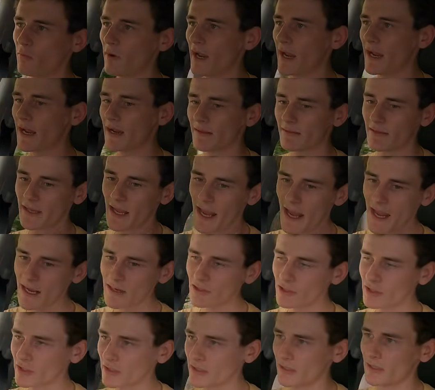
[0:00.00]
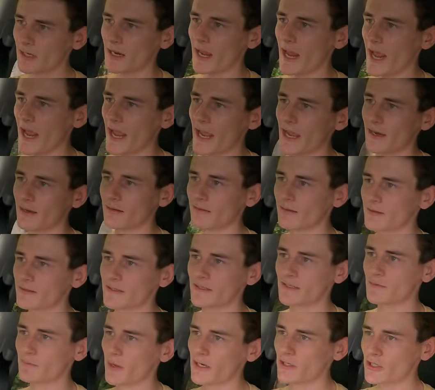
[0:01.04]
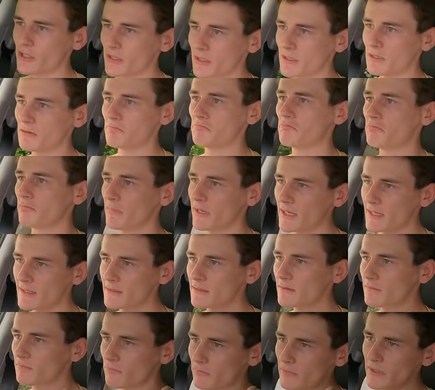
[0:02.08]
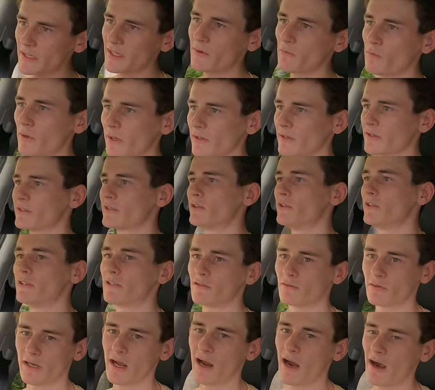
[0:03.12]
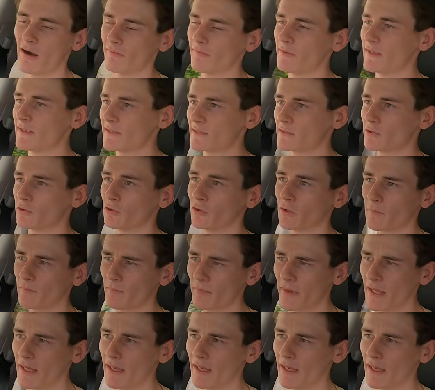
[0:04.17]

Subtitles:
where the engine and the suspension is really well suited to a car of this sort.